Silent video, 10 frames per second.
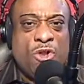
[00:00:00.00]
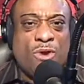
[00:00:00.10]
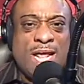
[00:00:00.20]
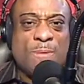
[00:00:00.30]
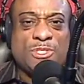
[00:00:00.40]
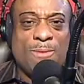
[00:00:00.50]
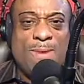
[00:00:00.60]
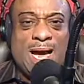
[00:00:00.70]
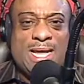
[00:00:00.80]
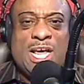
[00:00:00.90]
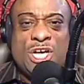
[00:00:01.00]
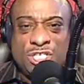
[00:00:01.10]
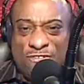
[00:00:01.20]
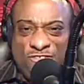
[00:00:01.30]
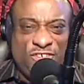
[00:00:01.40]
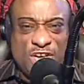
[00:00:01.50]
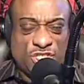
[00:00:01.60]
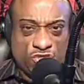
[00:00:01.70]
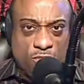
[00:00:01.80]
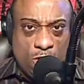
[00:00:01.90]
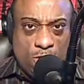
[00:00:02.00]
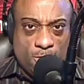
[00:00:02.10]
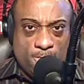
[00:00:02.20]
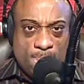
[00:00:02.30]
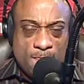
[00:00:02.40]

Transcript: Lord, help somebody to finish strong.